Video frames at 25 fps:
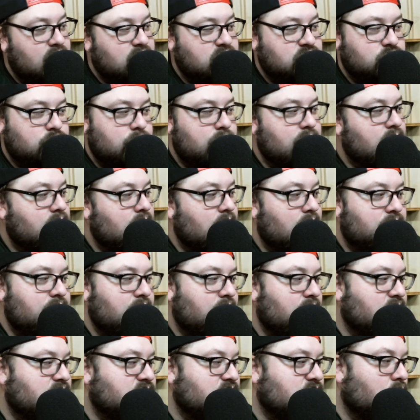next week, I
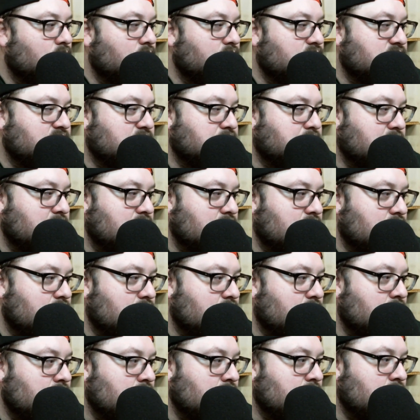think it's going to
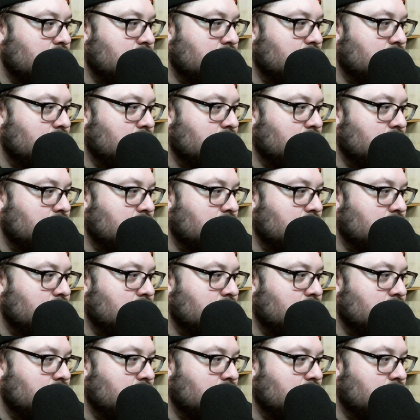be,